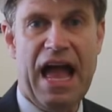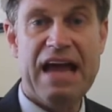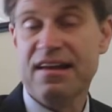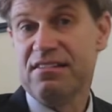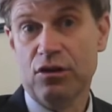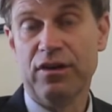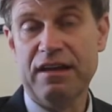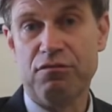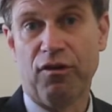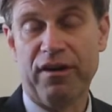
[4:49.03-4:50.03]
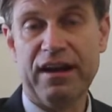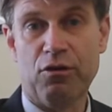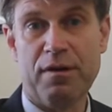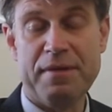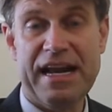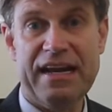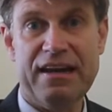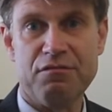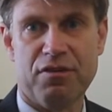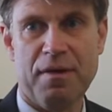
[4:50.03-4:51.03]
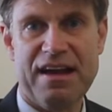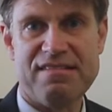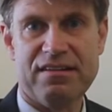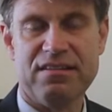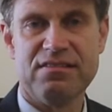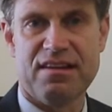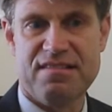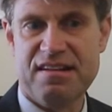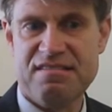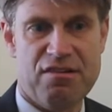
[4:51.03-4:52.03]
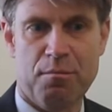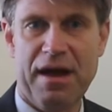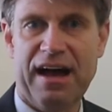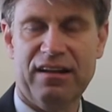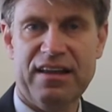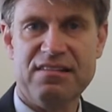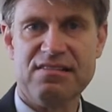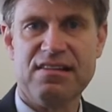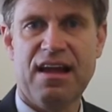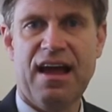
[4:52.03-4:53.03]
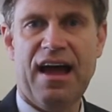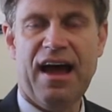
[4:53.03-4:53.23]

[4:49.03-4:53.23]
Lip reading: and is looking for incriminating information such as your balance,